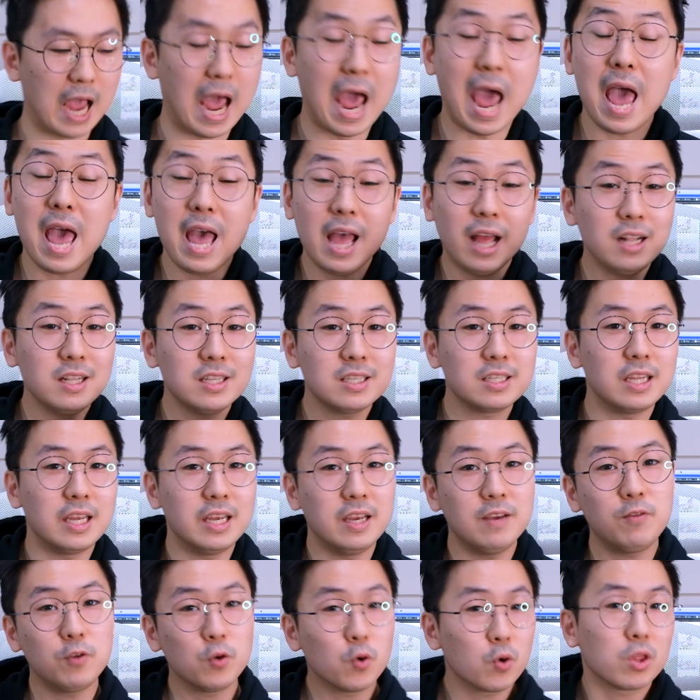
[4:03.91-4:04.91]
And
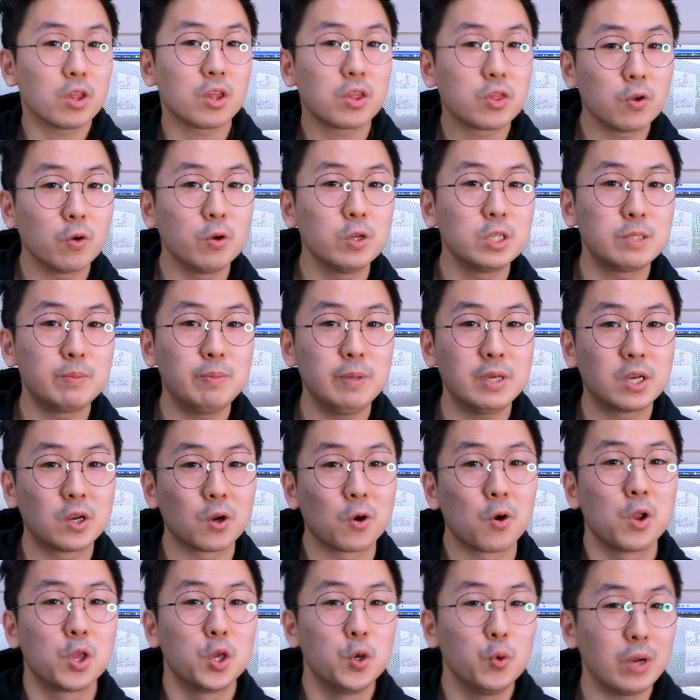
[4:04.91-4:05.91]
if you were the third
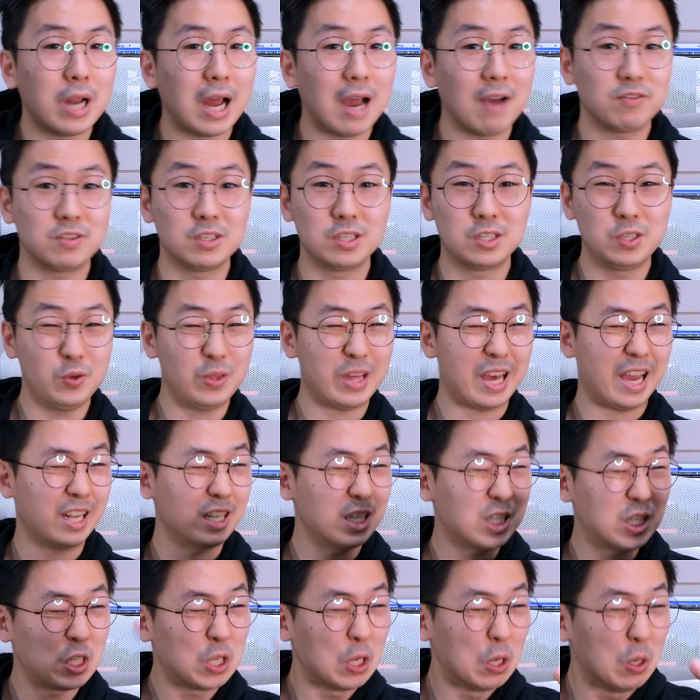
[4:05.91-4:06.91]
speaker, you would have to do
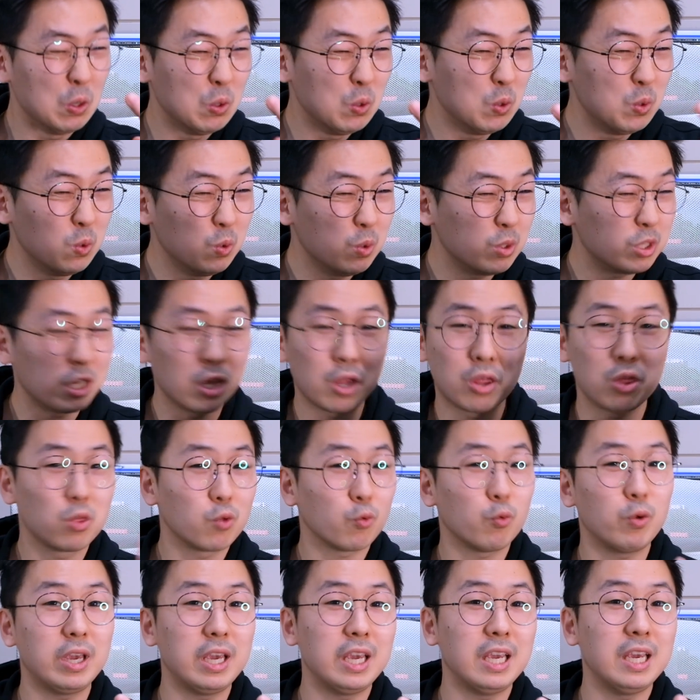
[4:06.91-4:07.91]
that 2 to
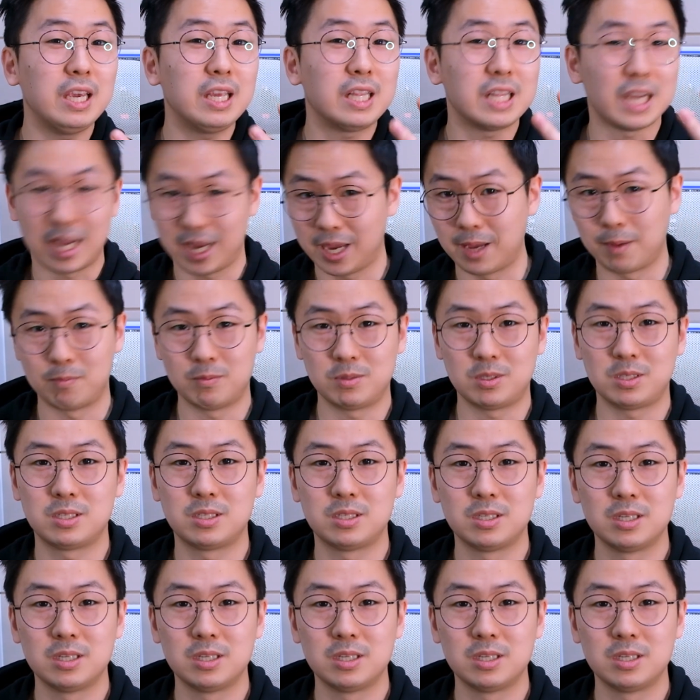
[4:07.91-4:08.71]
3 times.